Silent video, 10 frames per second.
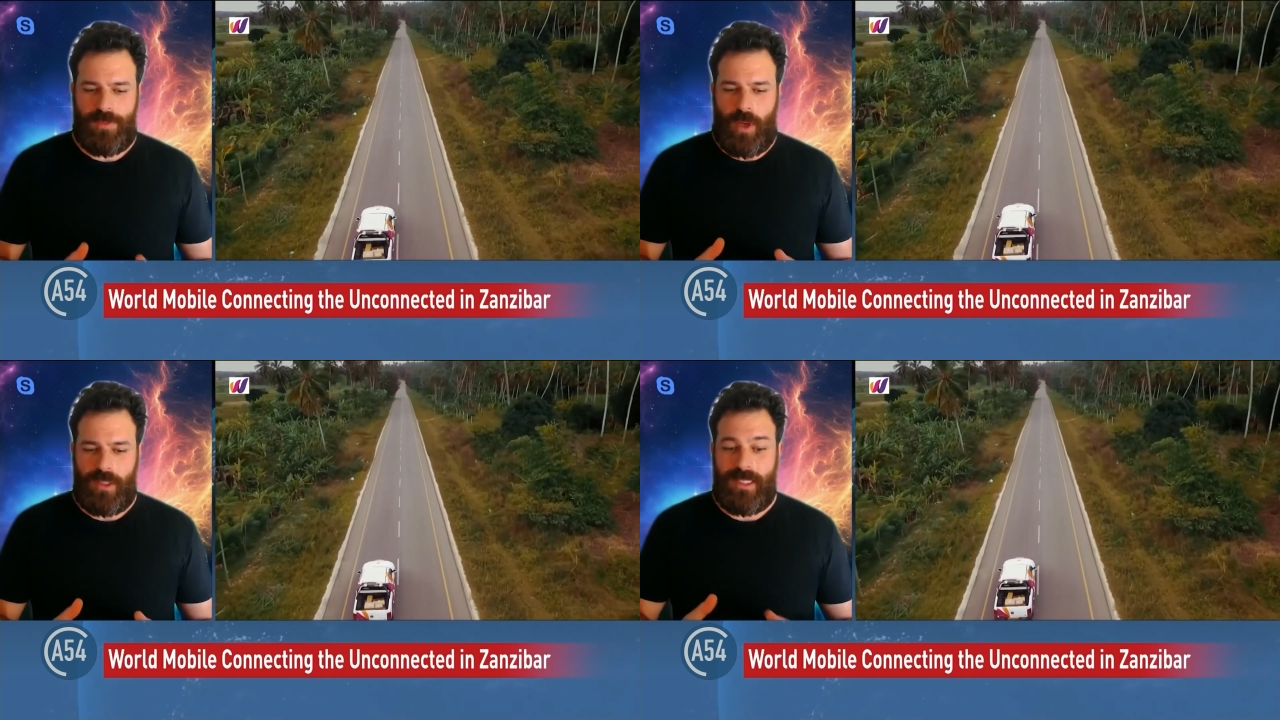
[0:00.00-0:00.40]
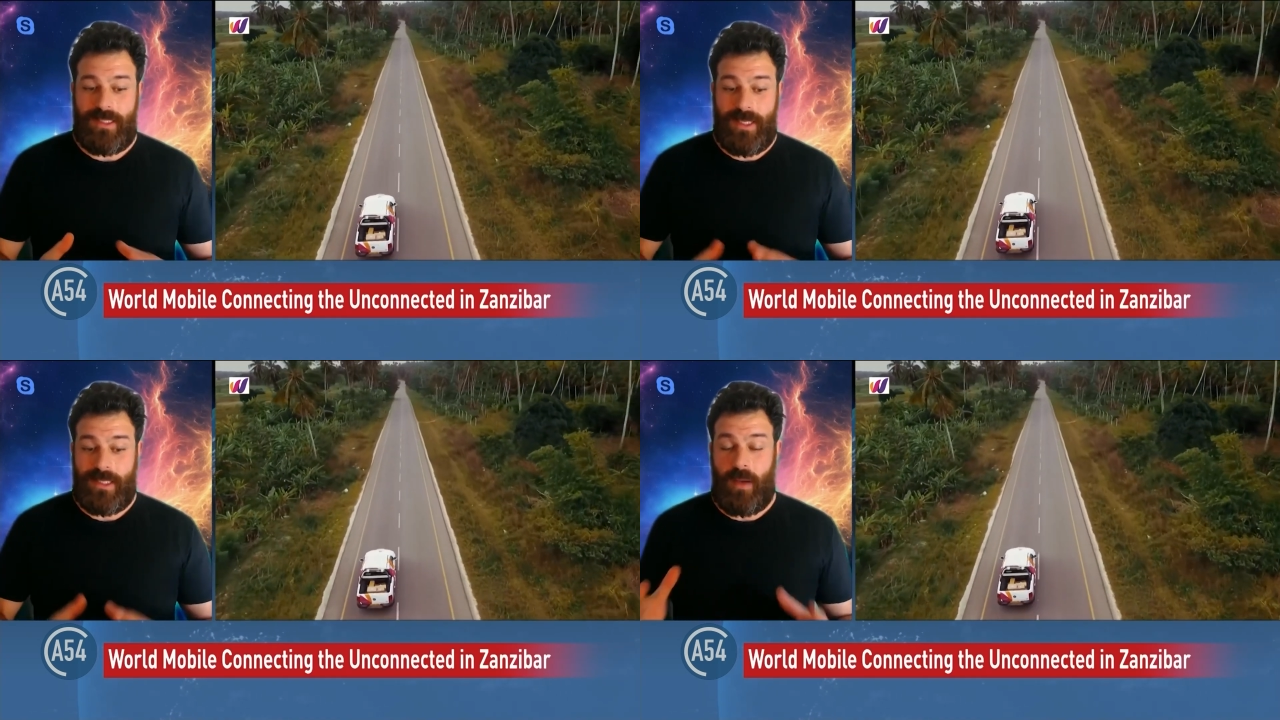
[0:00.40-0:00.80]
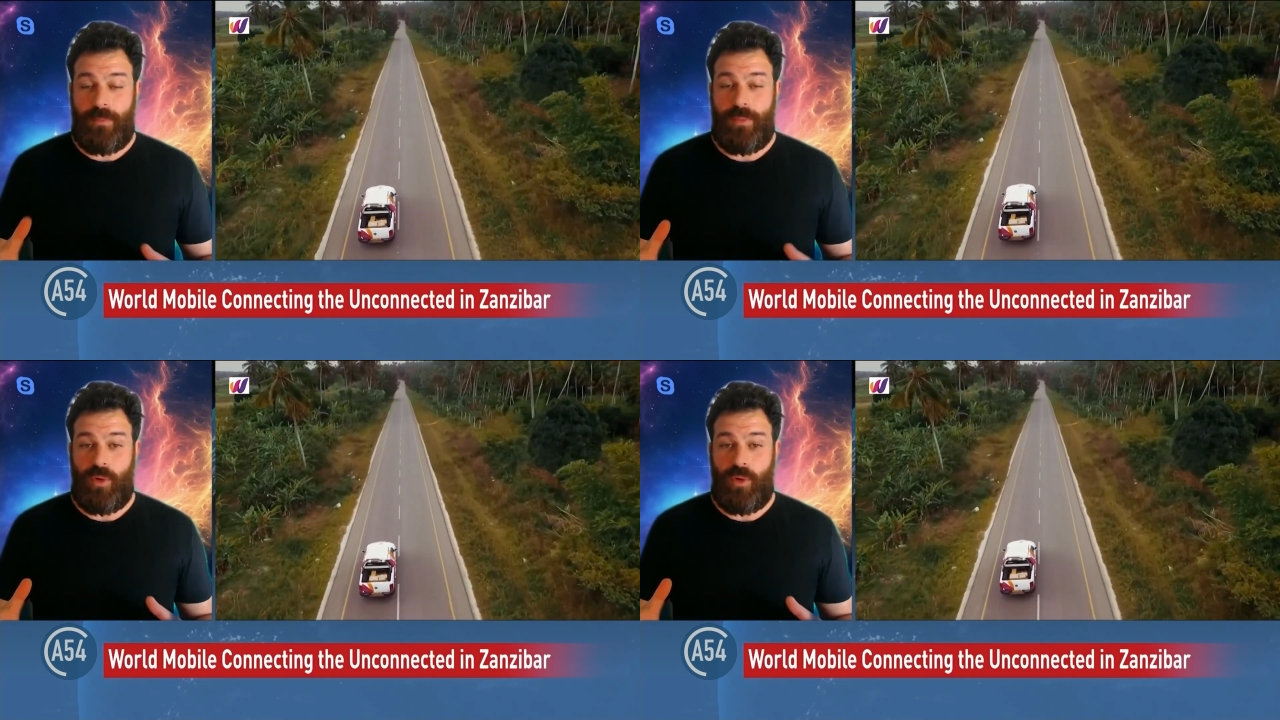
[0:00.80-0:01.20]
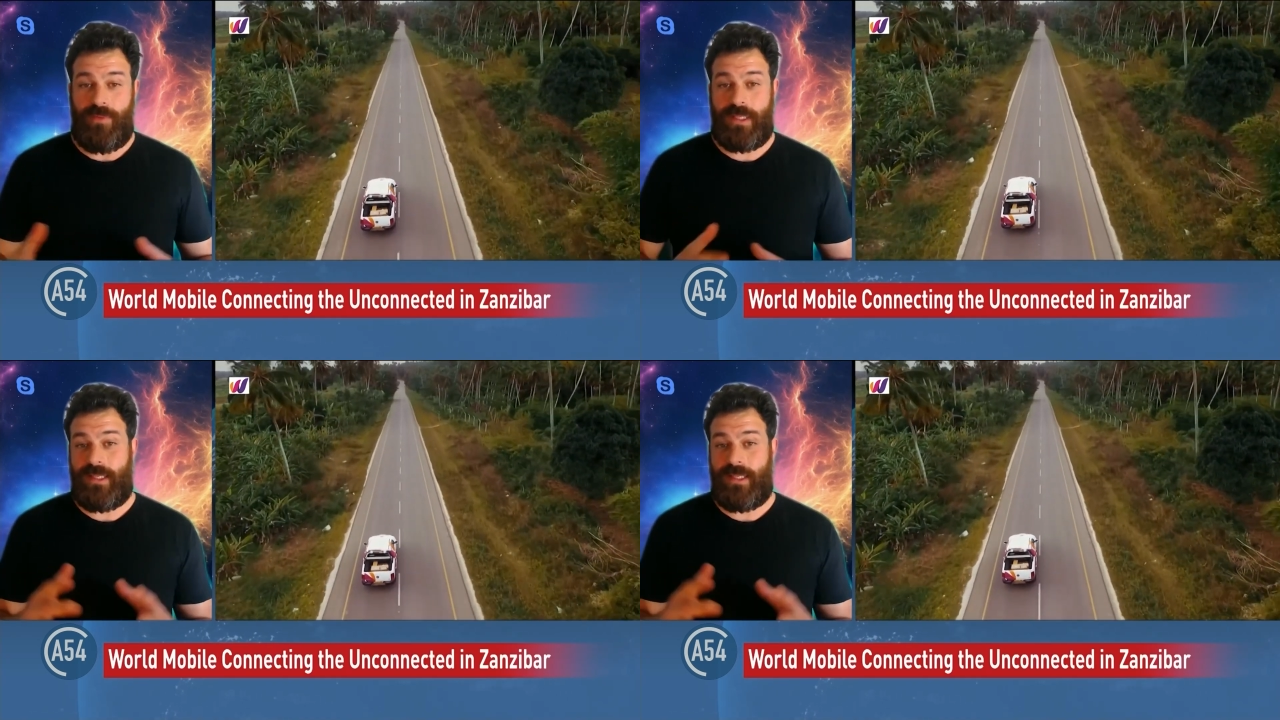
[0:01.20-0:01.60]
Wi-Fi hotspots, as an
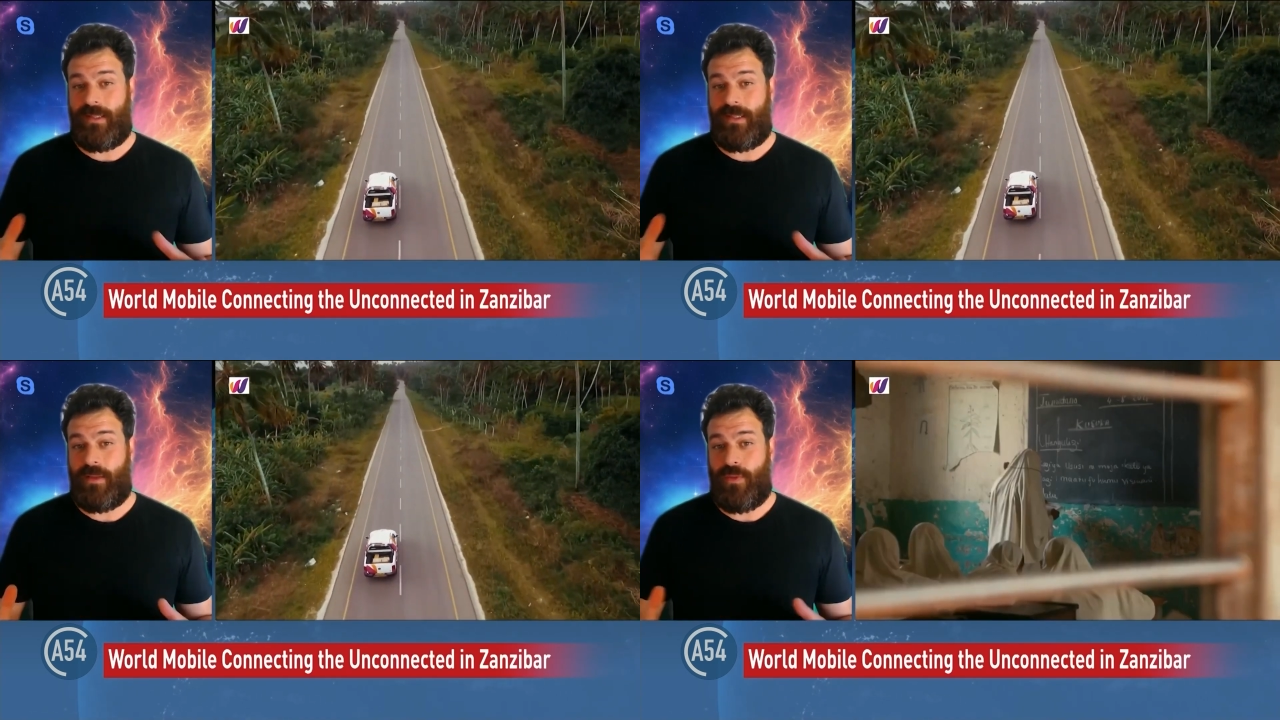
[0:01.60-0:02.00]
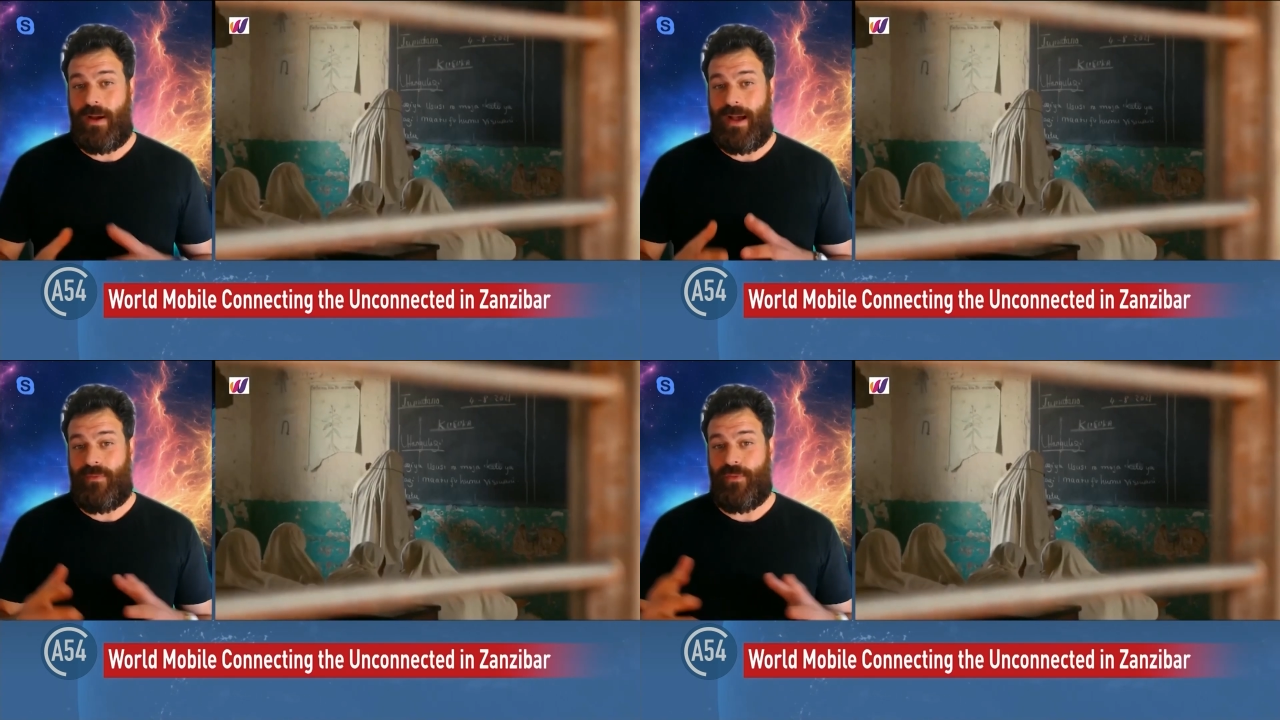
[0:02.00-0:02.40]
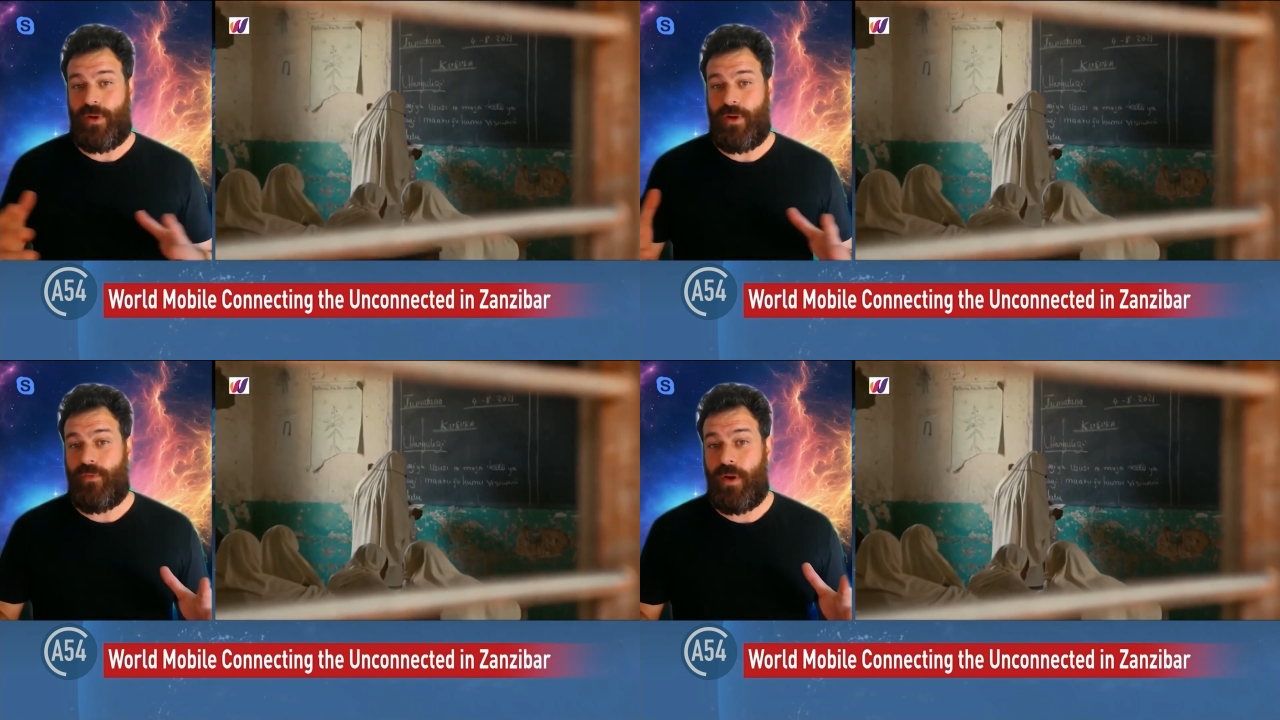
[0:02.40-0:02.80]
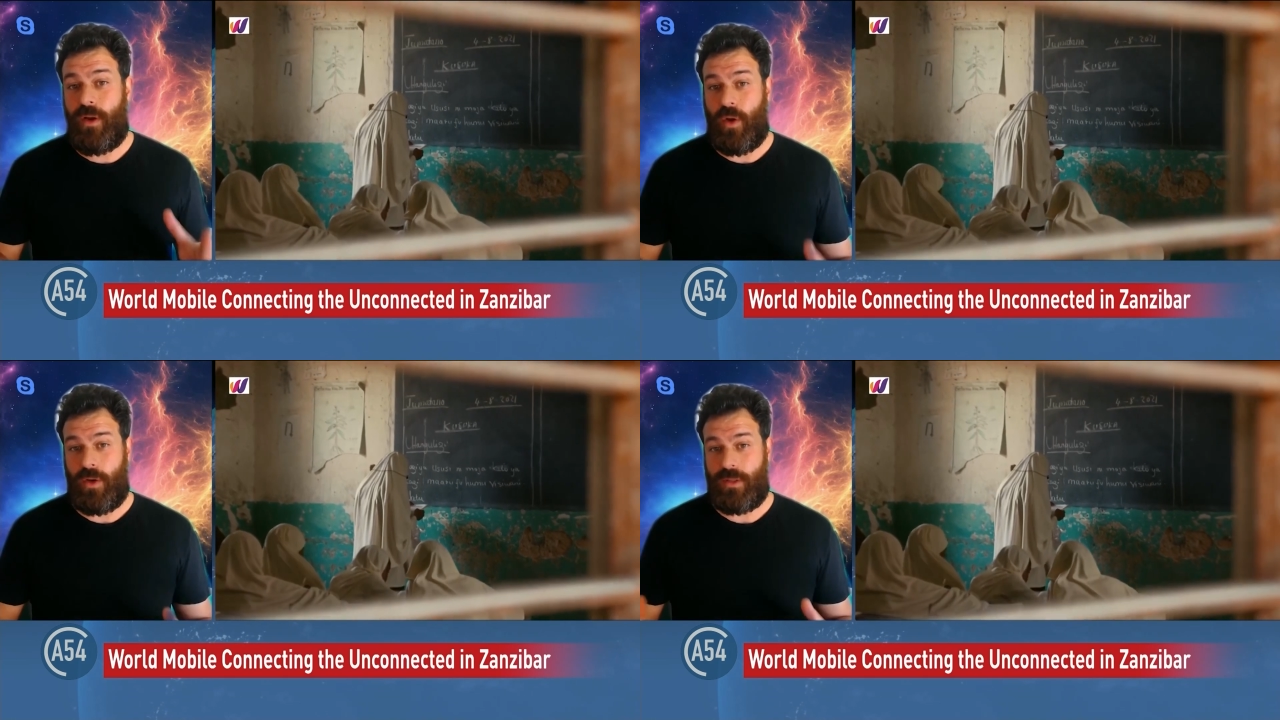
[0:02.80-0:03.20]
example, have existed throughout Africa
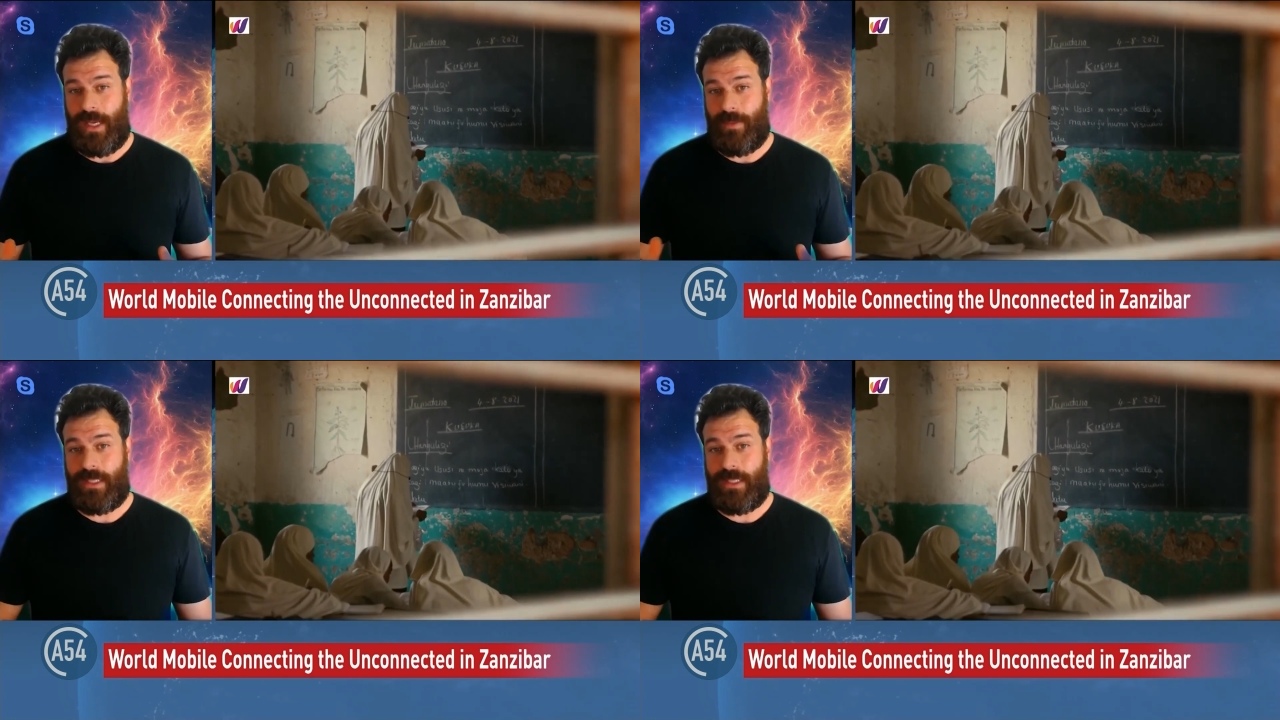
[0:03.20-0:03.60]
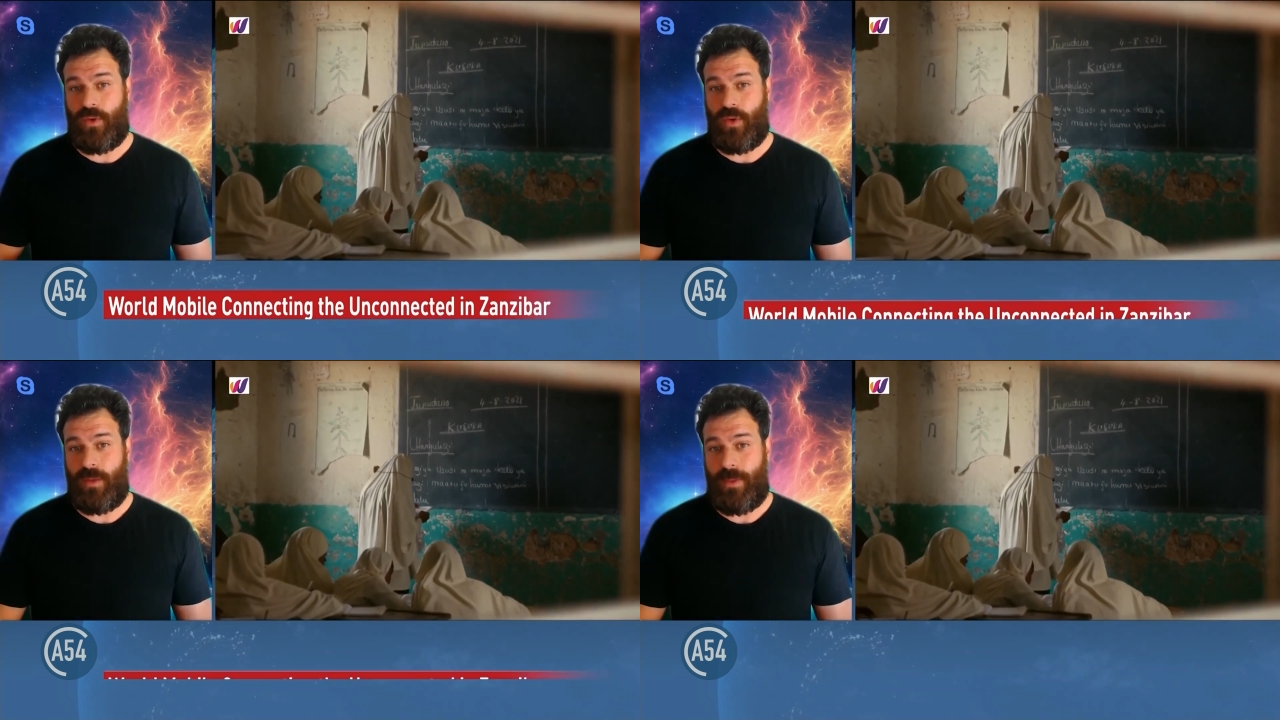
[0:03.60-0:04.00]
for a long time. Let's